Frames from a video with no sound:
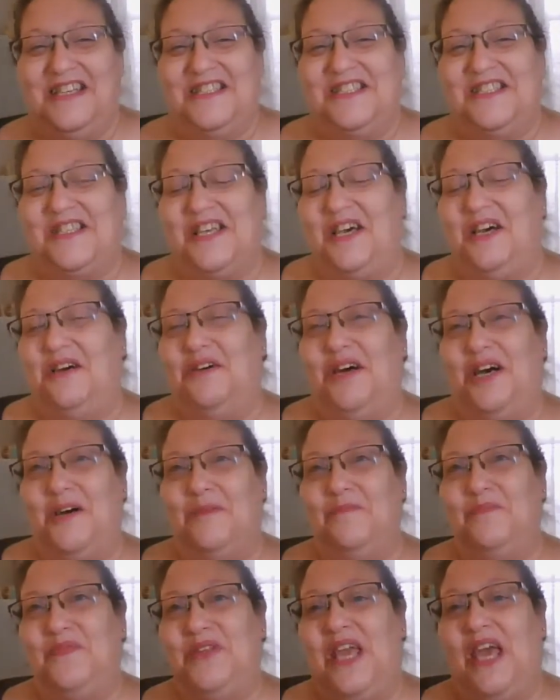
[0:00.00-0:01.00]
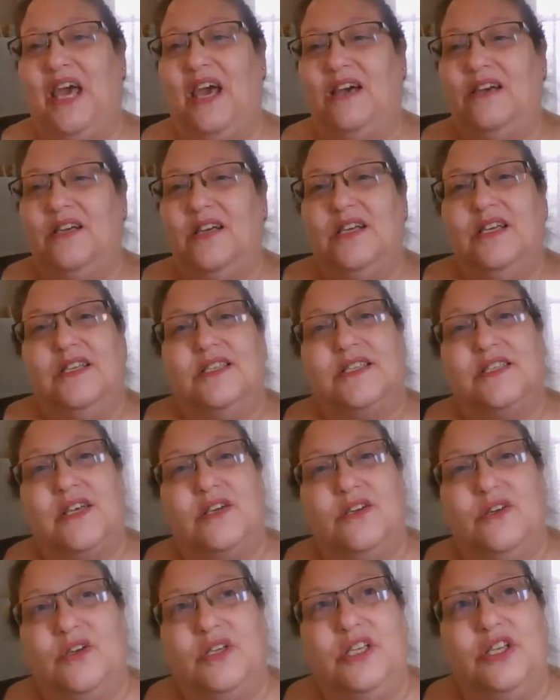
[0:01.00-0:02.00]
So, yeah.
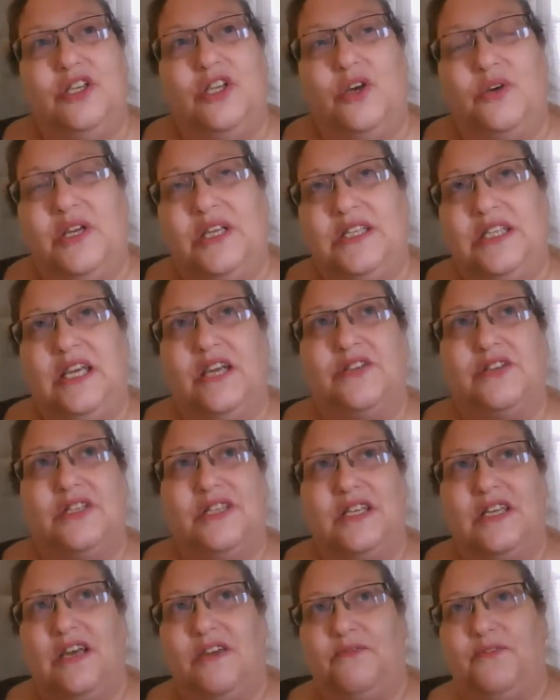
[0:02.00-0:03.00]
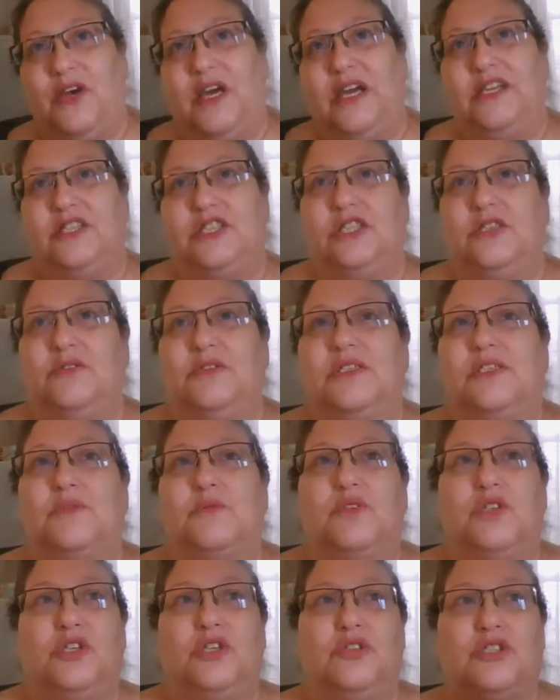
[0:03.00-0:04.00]
So, and the other thing I find too
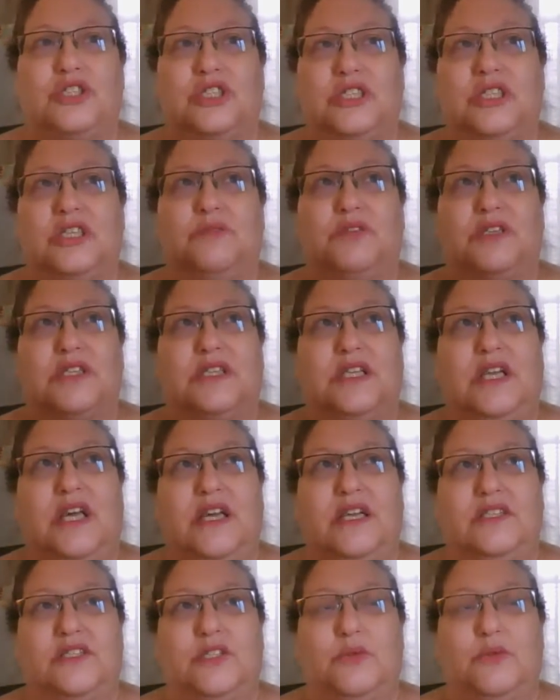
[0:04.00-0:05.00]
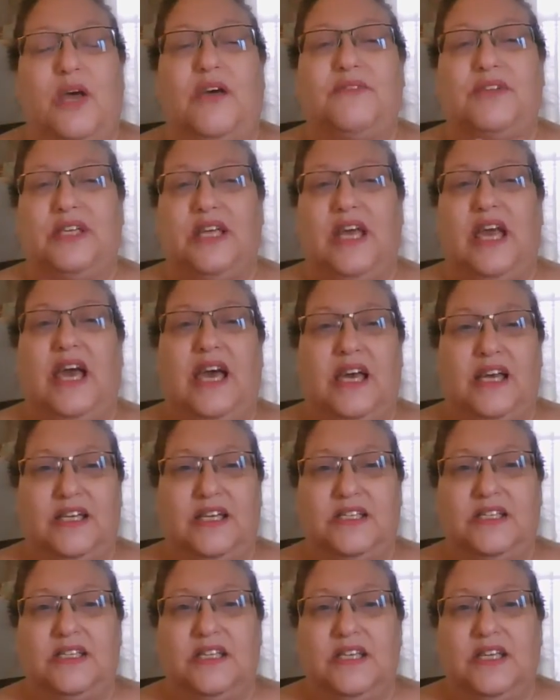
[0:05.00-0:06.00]
is usually with clients who haven't
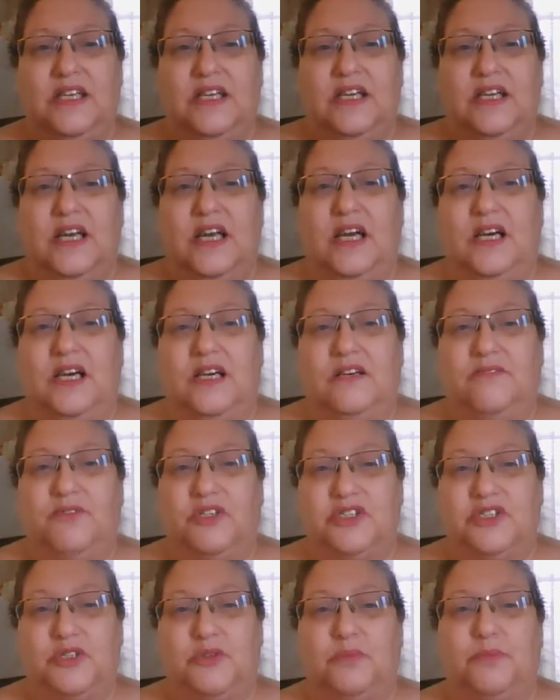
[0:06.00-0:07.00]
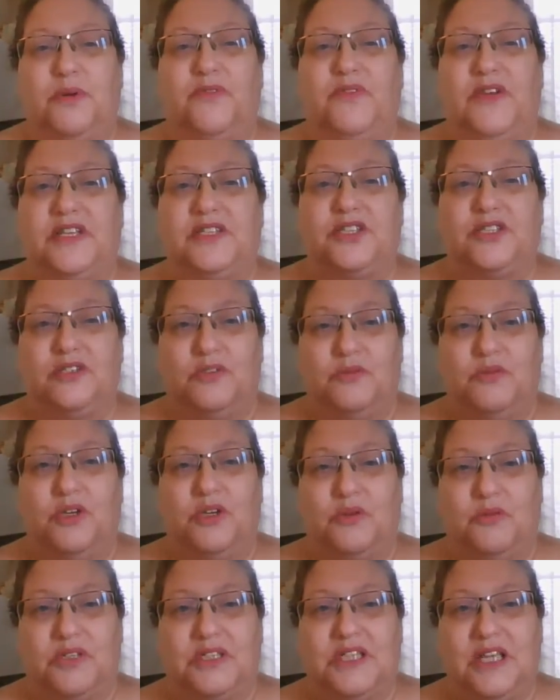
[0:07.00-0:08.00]
had virtual professional
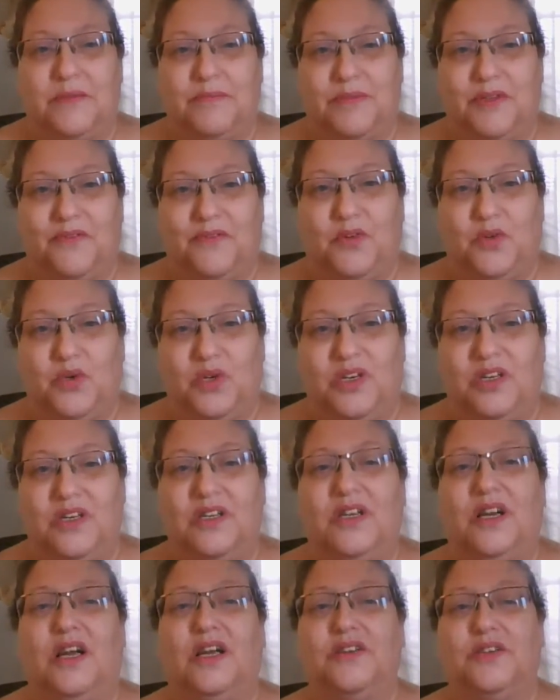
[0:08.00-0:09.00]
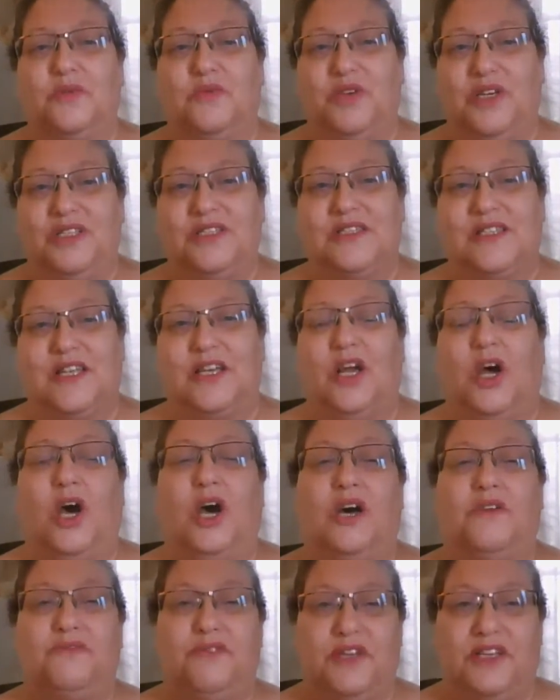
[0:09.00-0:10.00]
work with them before are the ones that
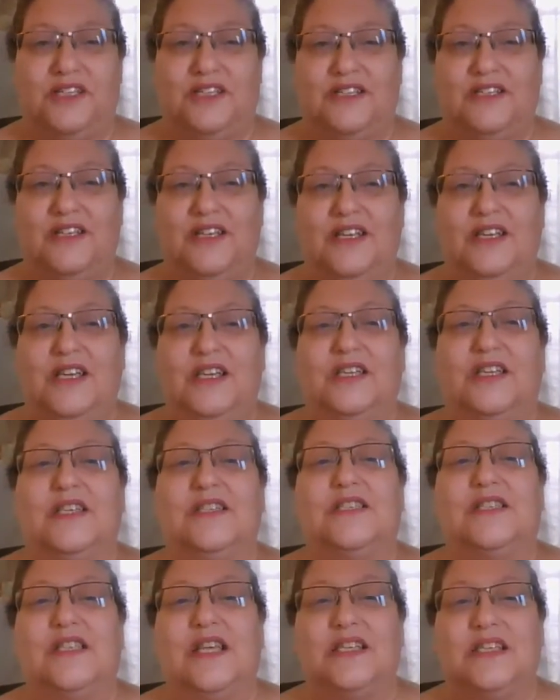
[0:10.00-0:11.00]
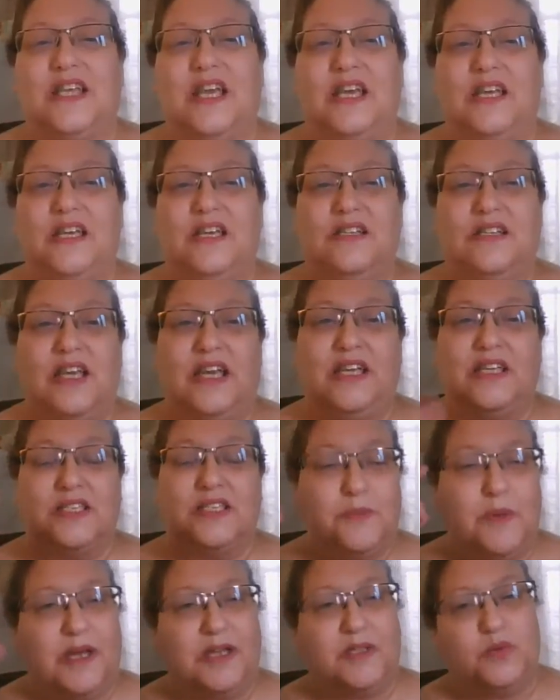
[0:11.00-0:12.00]
often, because they
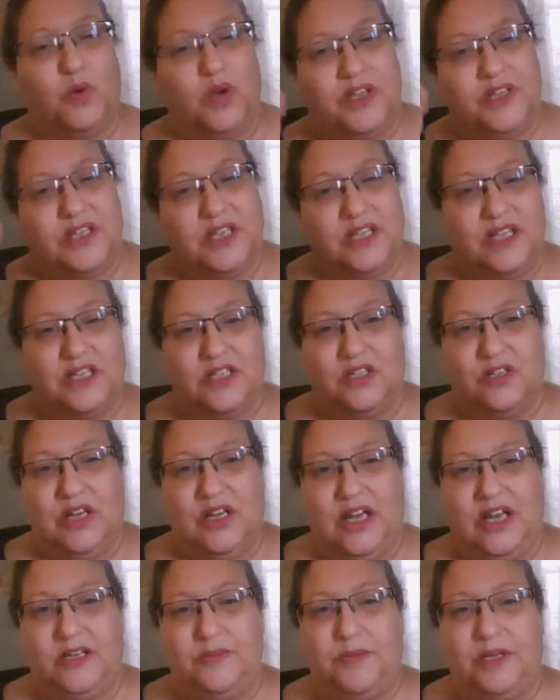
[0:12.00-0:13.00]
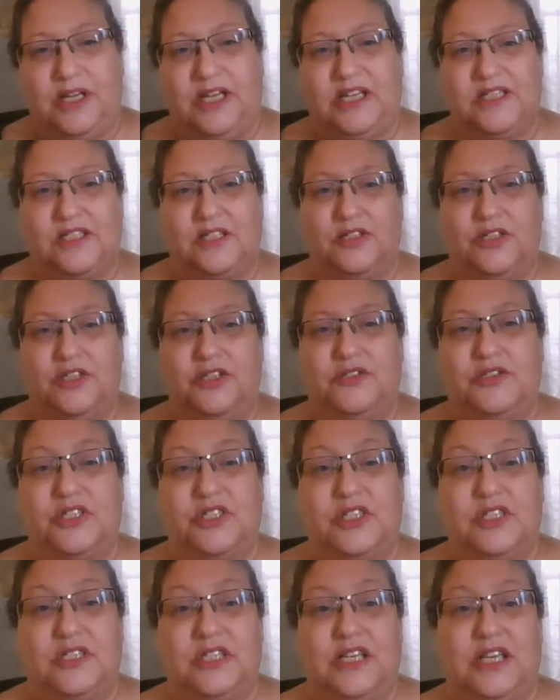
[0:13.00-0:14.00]
expect one thing in their head because they're
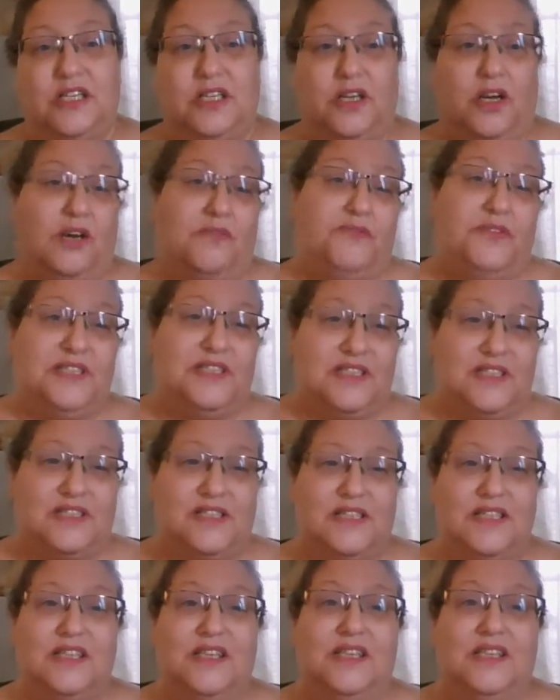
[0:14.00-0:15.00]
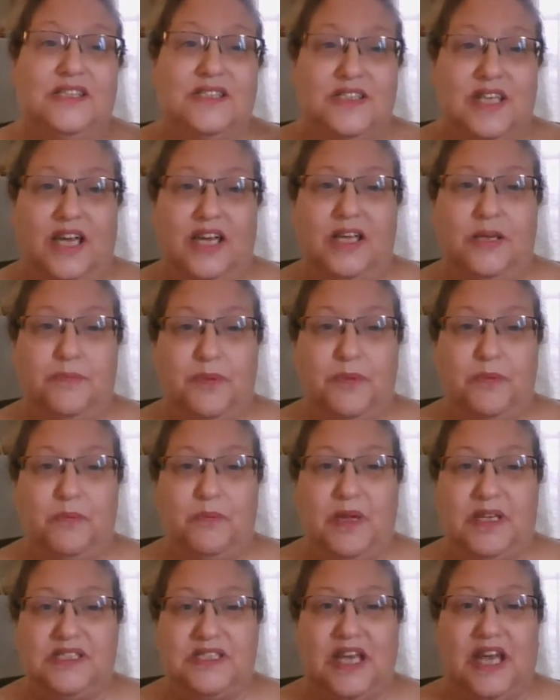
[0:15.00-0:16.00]
used to the in-office type
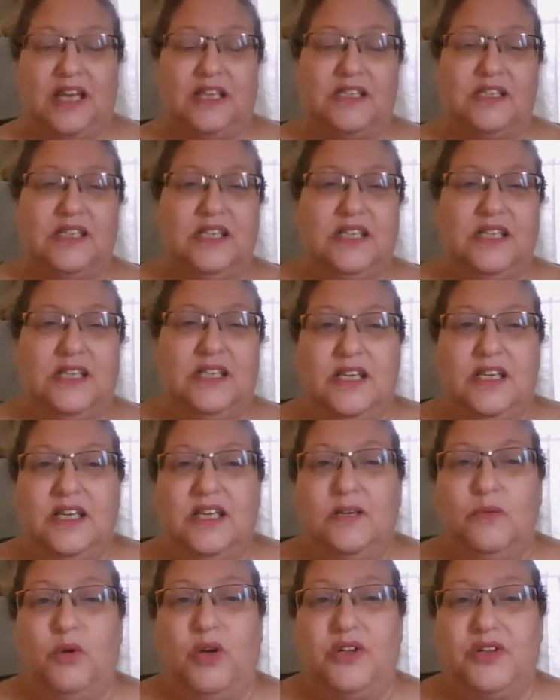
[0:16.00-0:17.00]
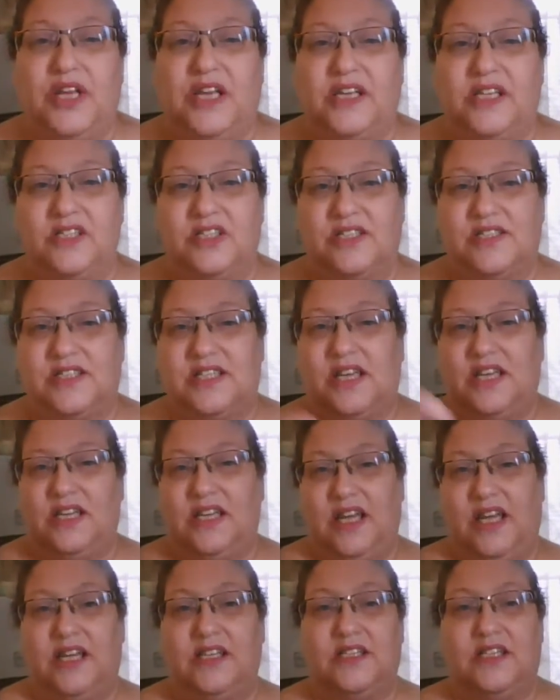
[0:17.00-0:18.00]
mentality where they can just
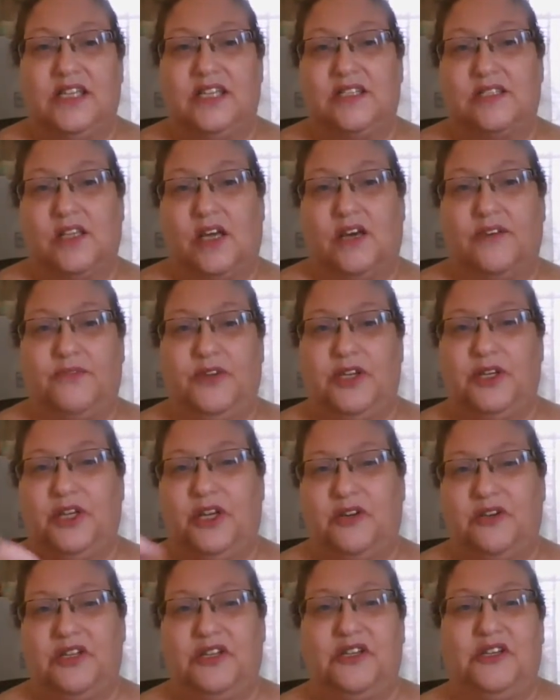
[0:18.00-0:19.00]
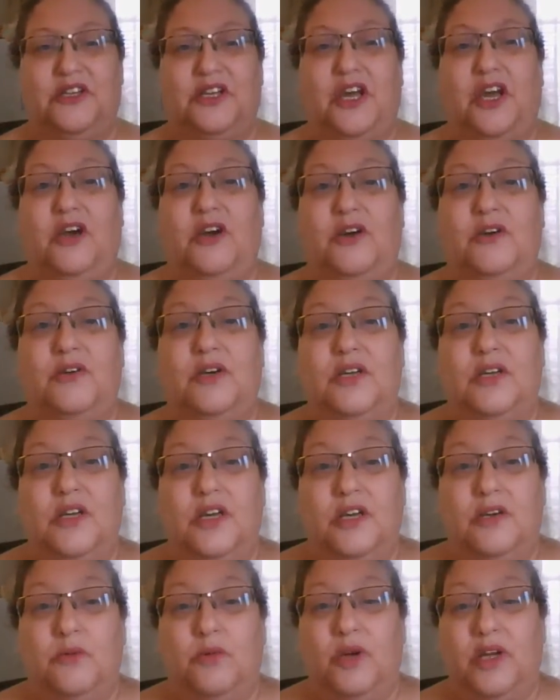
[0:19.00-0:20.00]
say, hand things off, here you go.
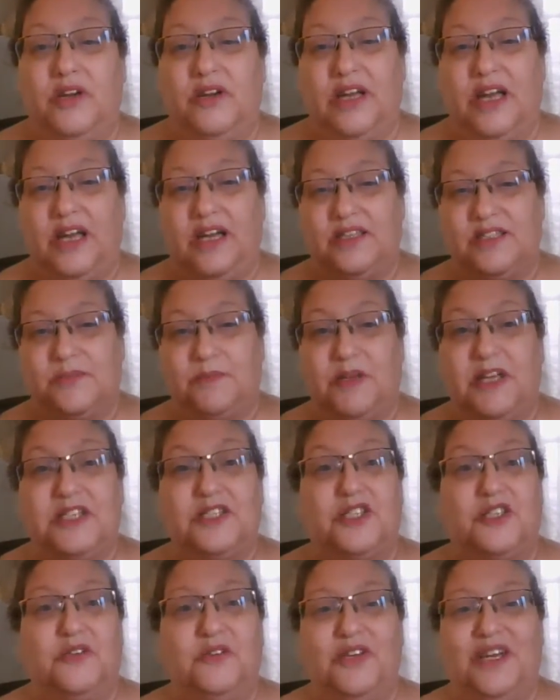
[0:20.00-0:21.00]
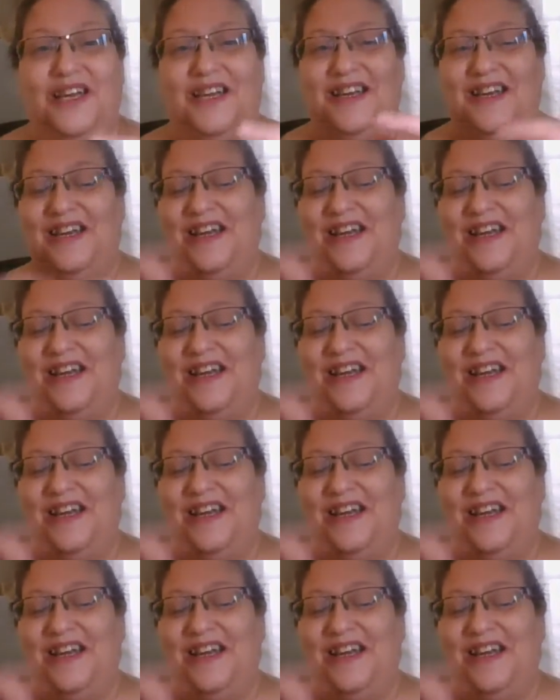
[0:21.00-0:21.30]
Whereas, bless you,